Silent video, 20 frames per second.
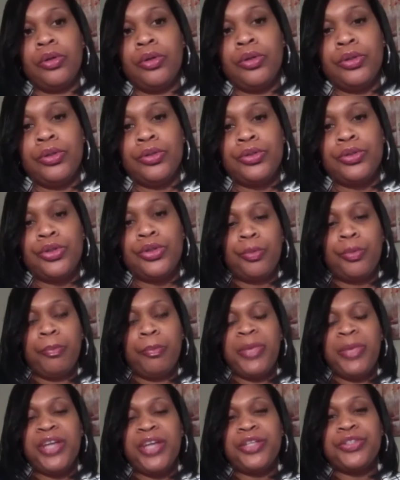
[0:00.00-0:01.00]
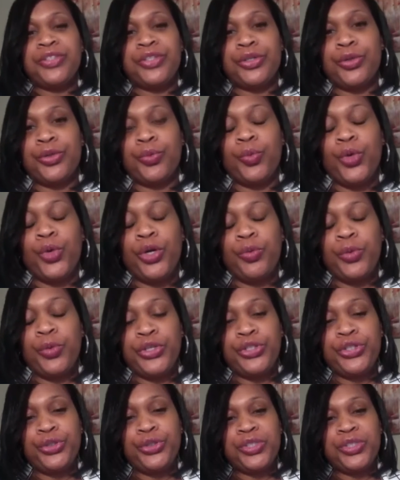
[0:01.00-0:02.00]
so, Minister, what
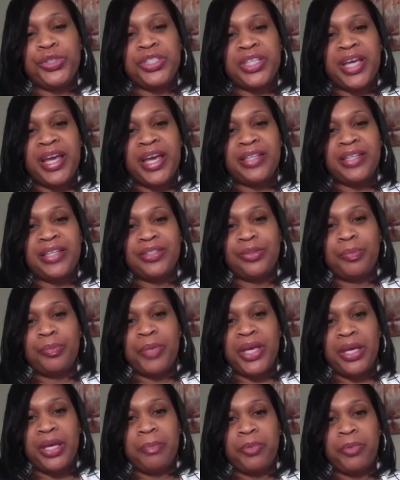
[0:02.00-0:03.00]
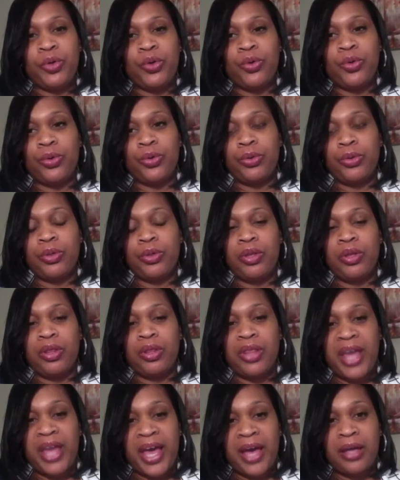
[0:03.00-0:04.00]
would you say to people
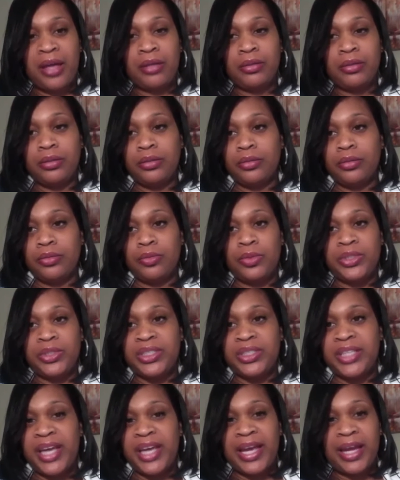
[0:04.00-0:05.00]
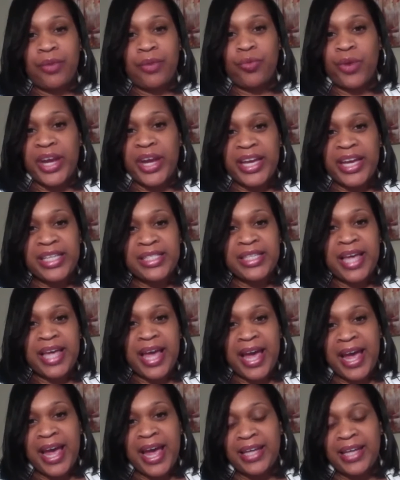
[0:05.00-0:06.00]
that would say race
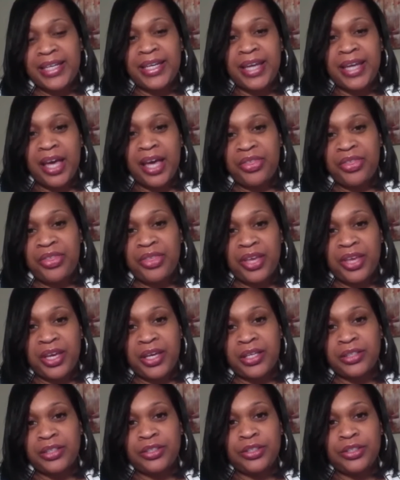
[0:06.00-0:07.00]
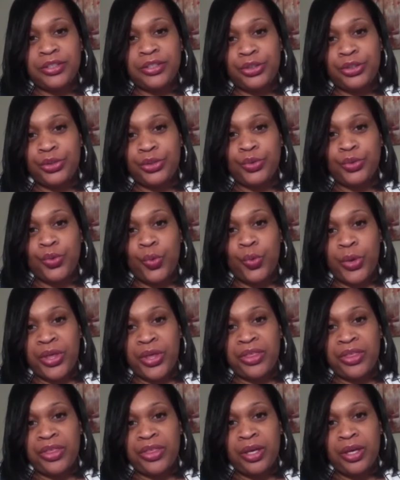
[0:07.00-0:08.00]
had nothing to do
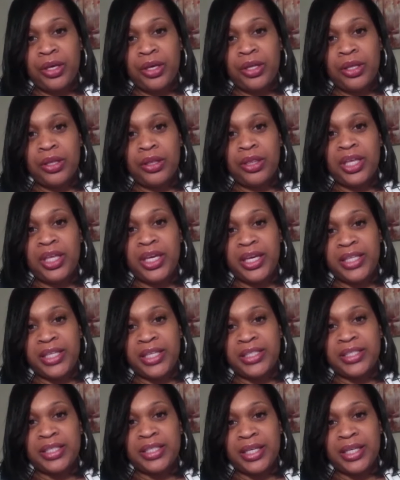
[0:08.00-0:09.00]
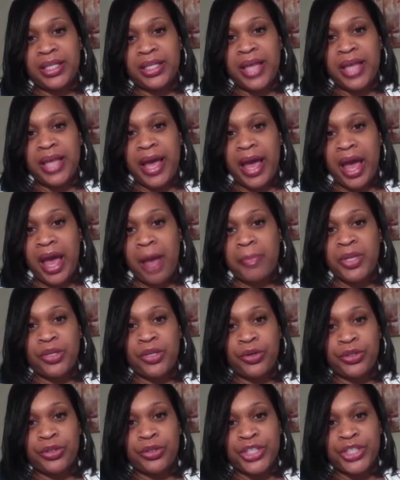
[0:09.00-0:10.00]
with the incident that happened
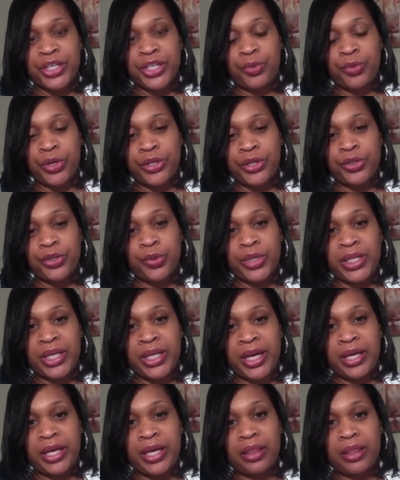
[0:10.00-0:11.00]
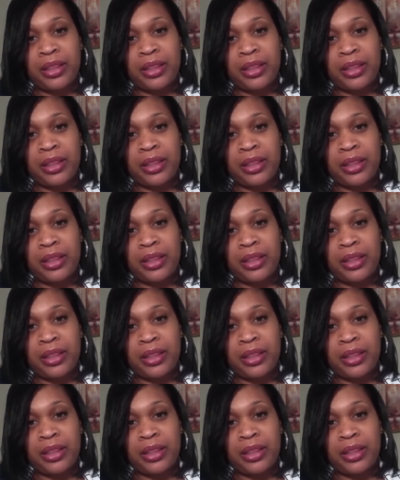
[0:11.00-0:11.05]
on January 29th?